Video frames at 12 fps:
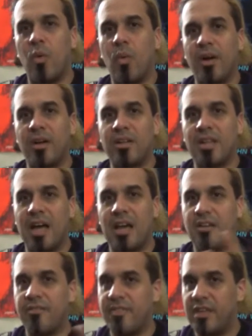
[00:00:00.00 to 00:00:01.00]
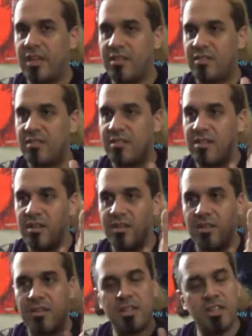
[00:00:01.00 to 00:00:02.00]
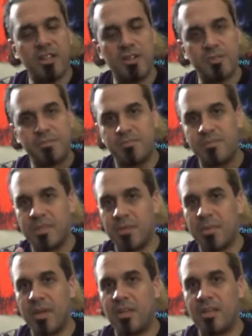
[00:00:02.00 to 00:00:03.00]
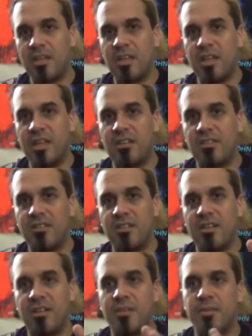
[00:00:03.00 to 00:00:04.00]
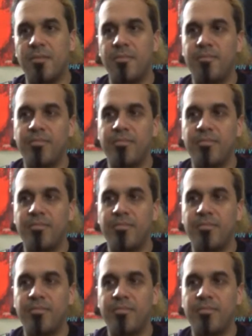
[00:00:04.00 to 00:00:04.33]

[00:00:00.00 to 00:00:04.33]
where a lot of its, you know, the, the its uh,